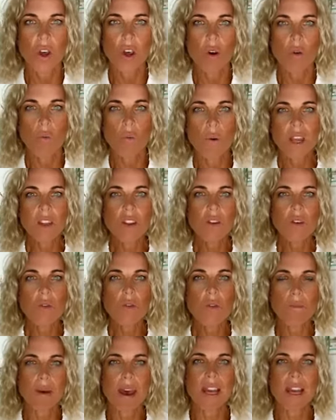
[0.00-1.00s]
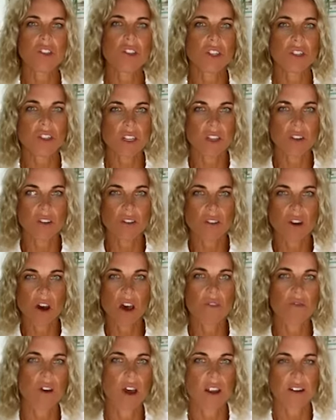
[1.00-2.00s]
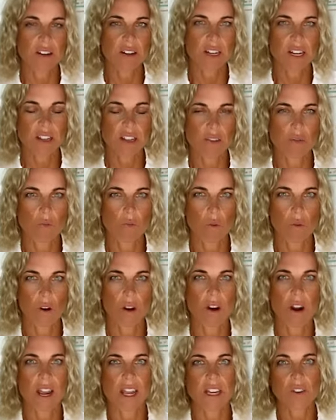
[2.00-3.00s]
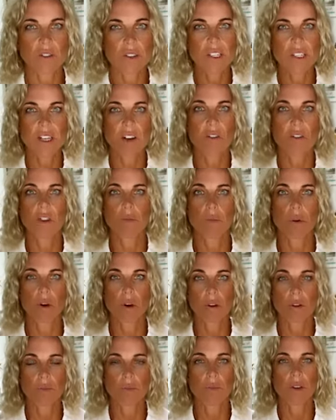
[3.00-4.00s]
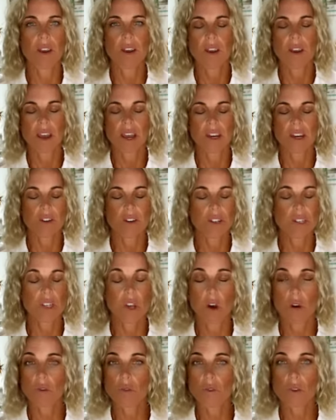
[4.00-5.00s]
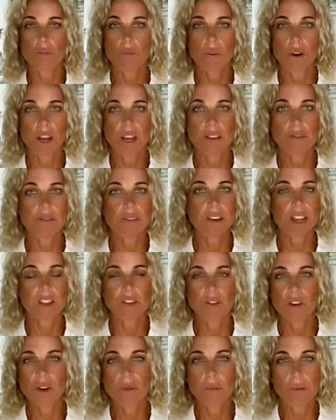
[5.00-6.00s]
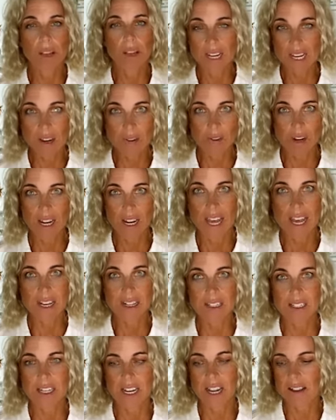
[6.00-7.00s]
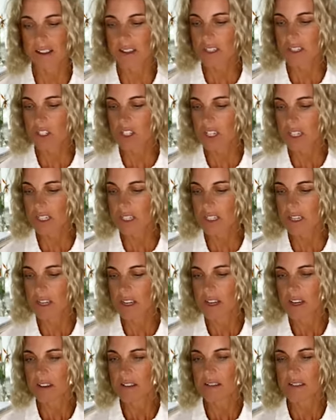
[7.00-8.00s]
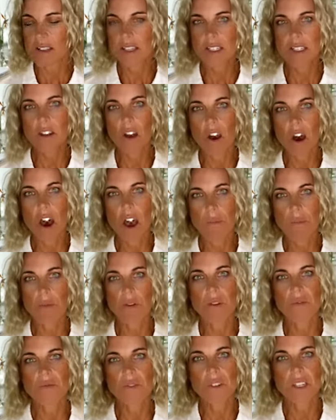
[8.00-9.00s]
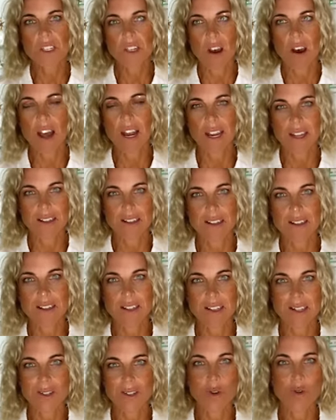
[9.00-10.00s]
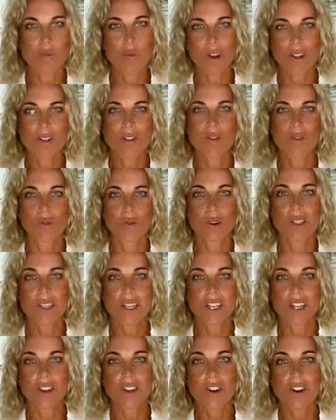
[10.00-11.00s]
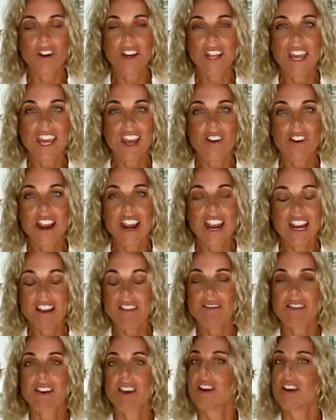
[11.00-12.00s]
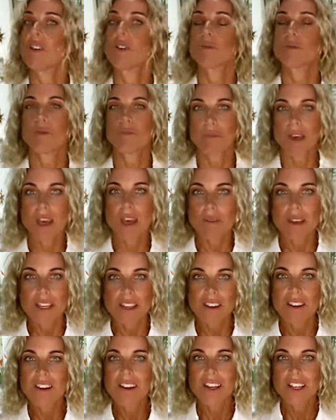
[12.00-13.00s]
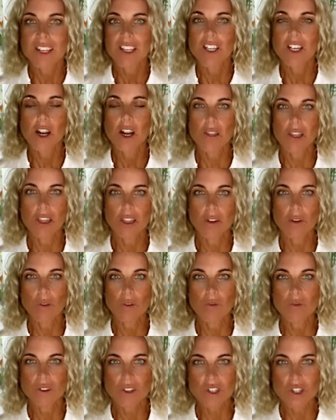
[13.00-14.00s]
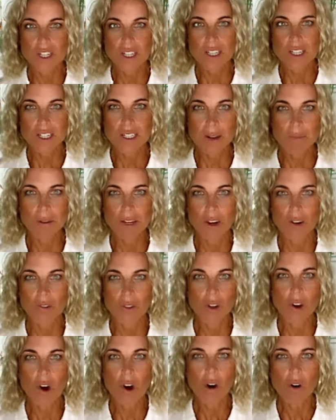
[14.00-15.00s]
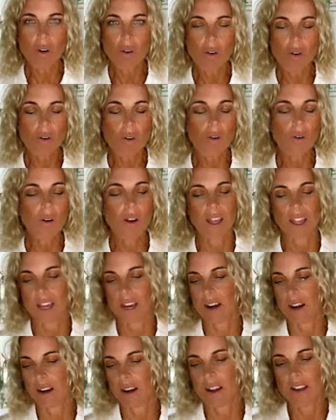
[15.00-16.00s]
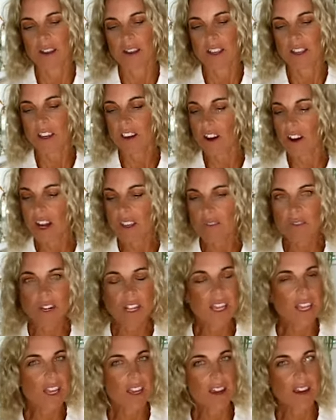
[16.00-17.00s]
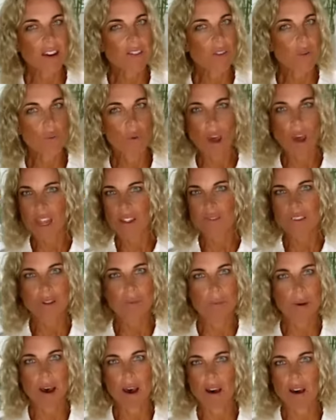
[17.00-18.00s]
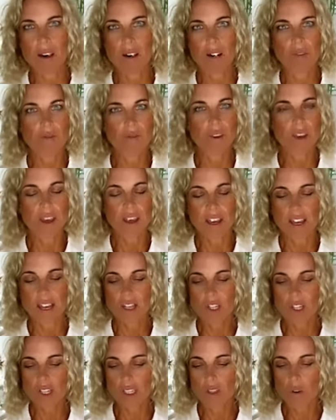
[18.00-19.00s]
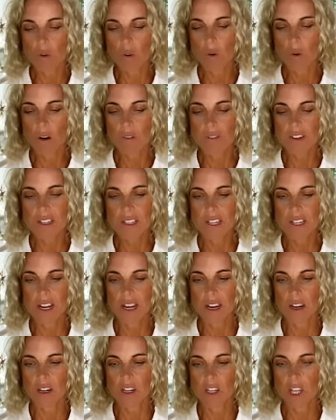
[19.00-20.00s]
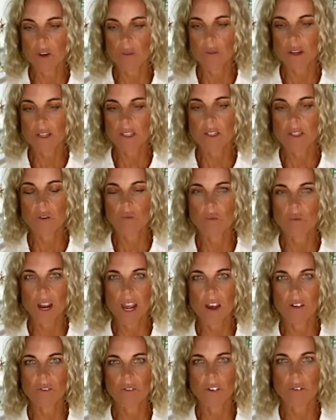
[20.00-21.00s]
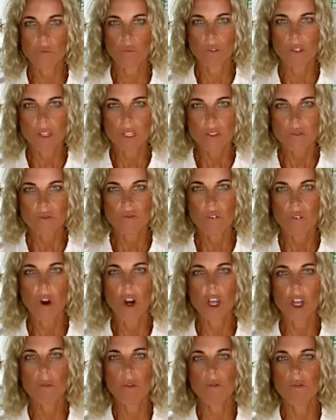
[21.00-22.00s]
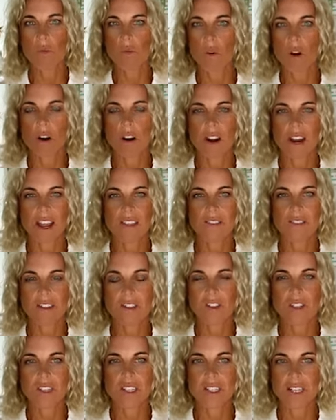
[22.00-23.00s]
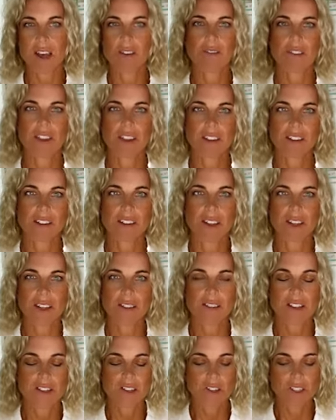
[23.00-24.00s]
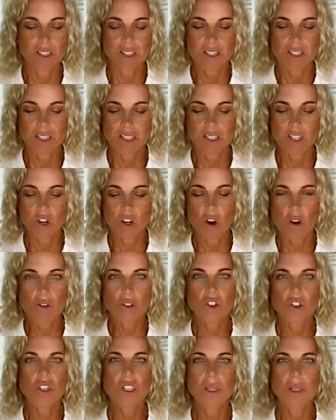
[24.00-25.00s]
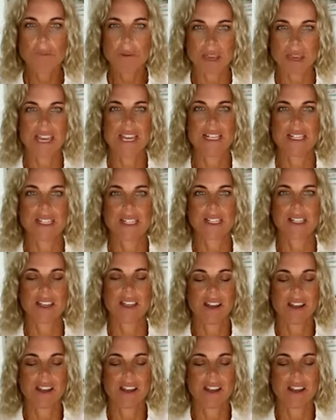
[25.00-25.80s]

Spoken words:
when you imagine that you dive underneath the water and you sit on the bottom and you just hold your breath and you're completely relaxed, and it's just this type of silence that is almost noisy. You don't hear anything else but maybe, you know, the little fishies nibbling on the coral, and you don't even hear the waves above. It's just all of a sudden you are surrounded with this volume of water and there's just nothing. There's just this conscious peace.